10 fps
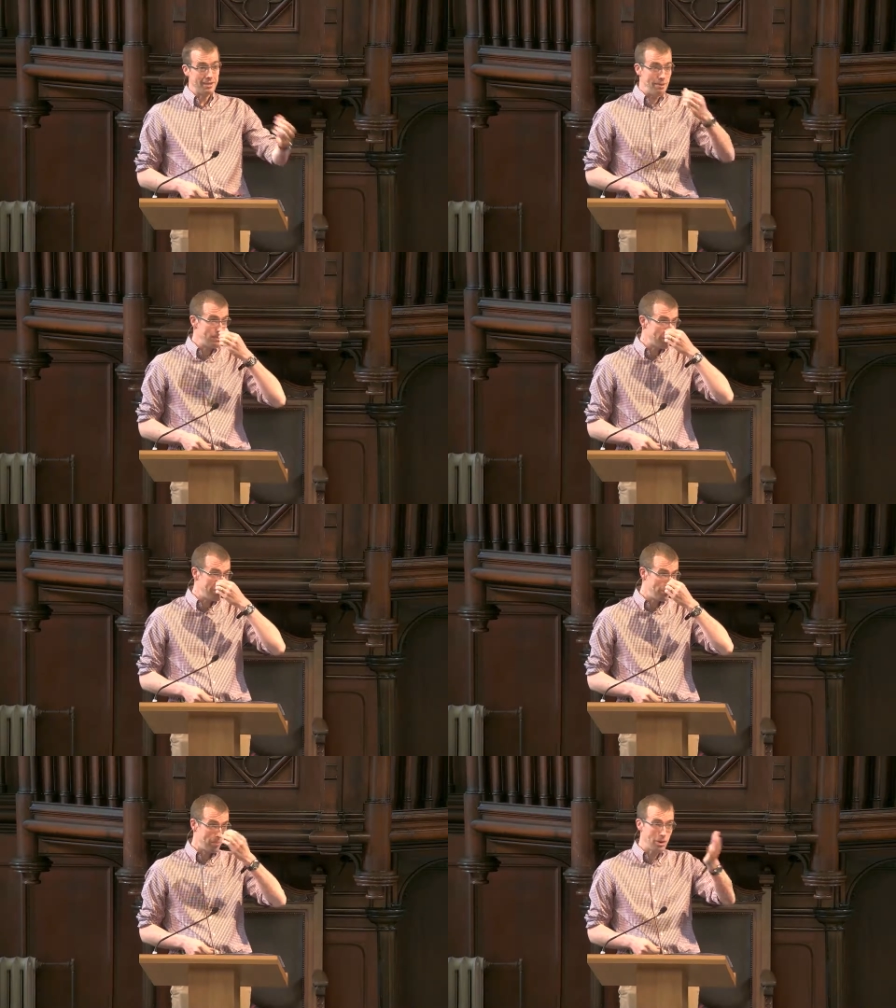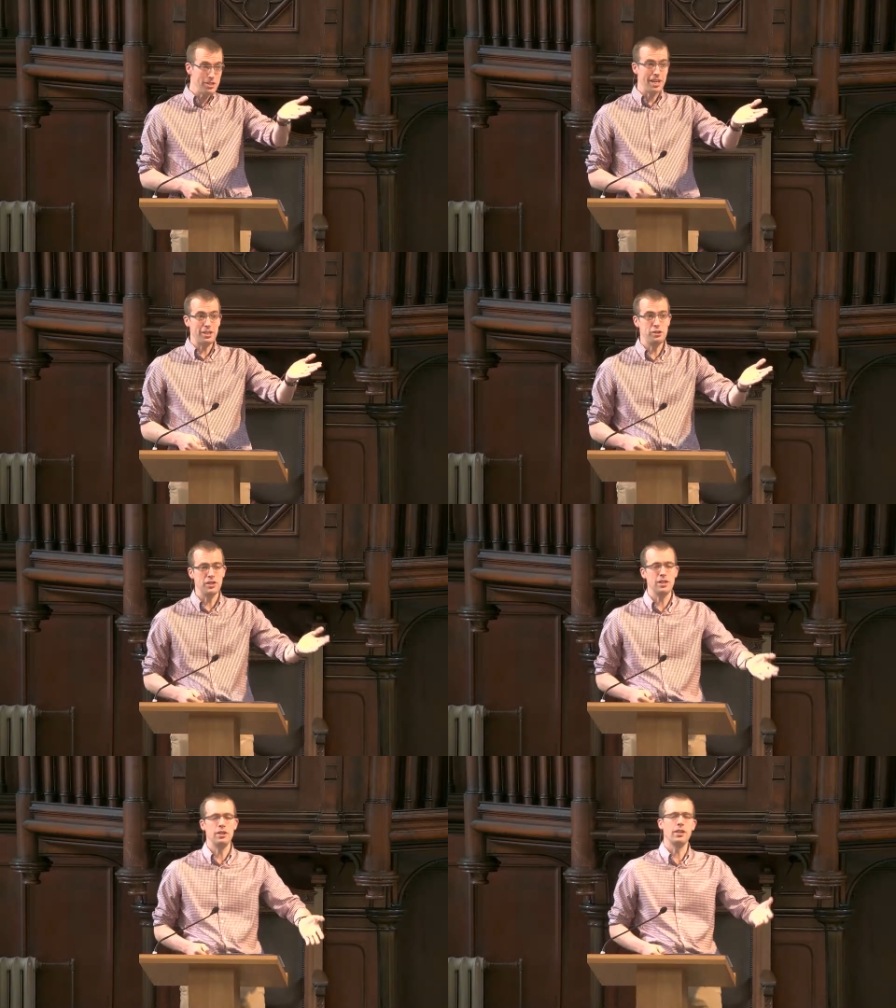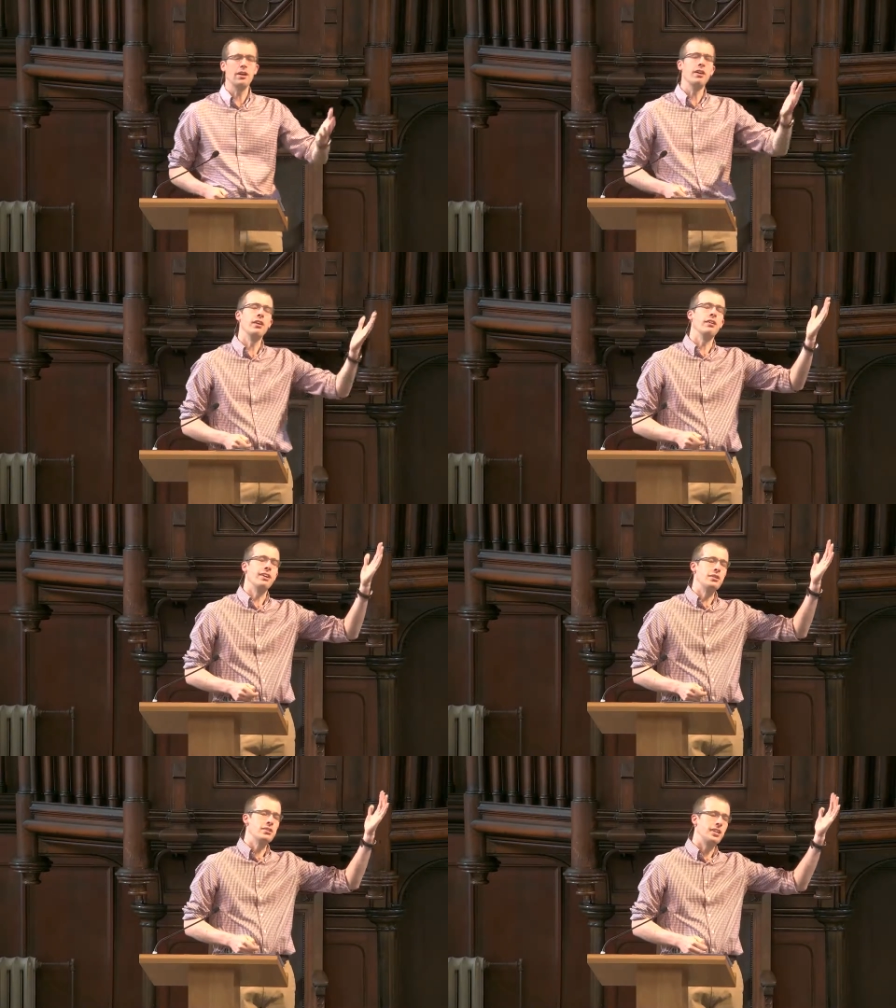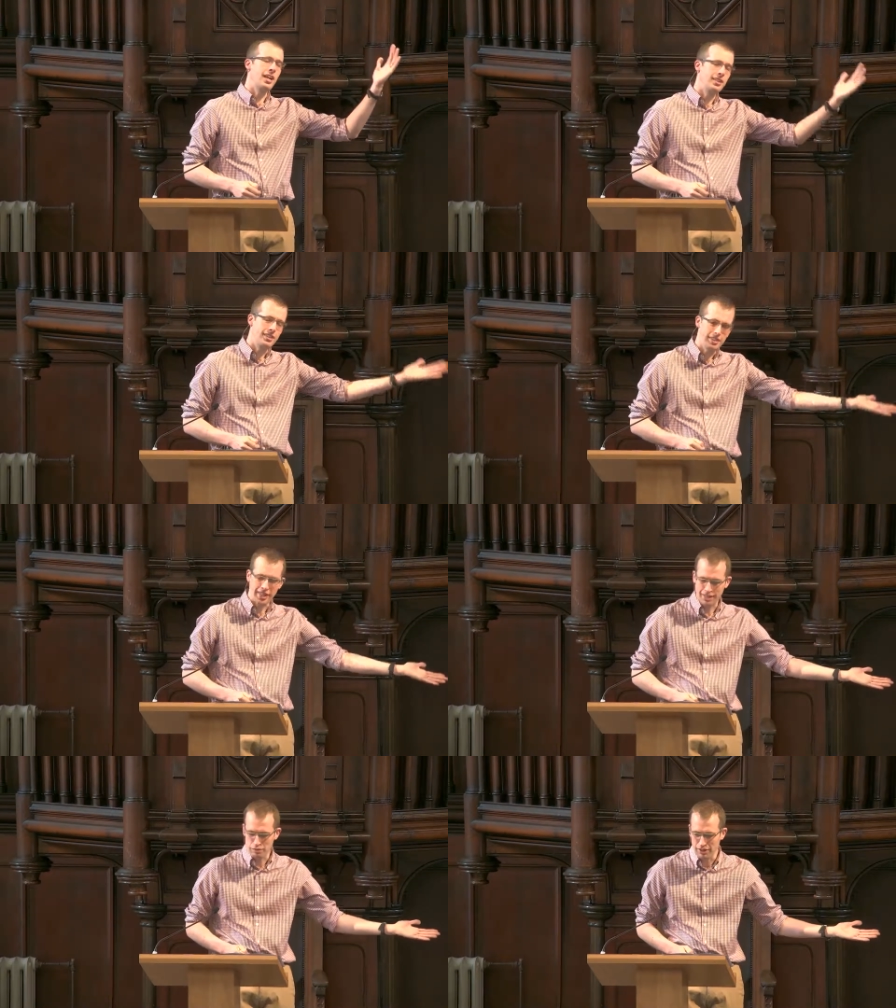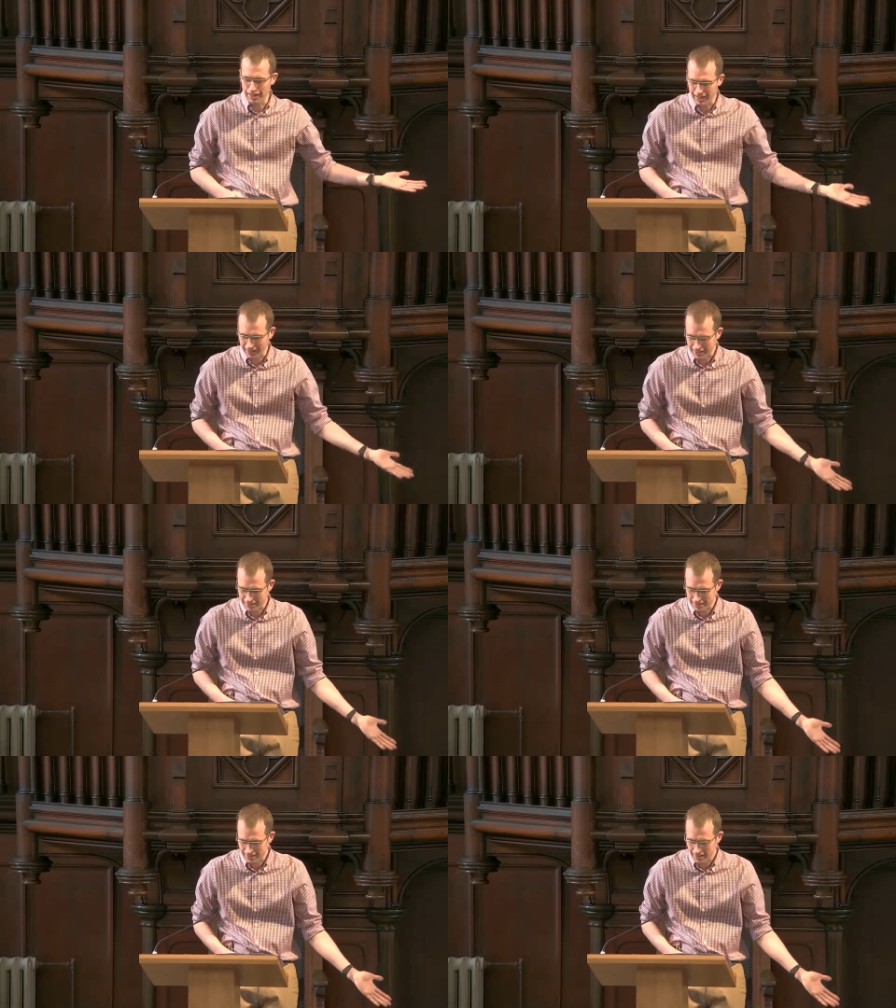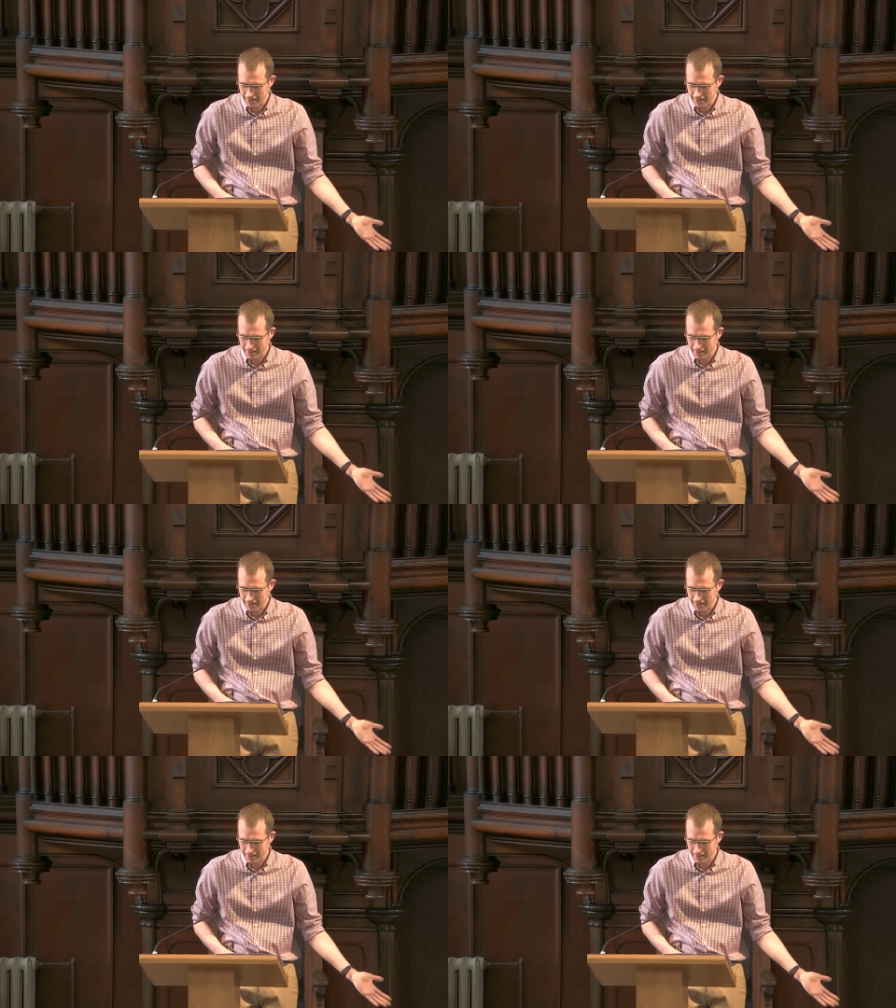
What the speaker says: Maybe some of you are about to get your degree. You think, oh, if I just get it, I can relax.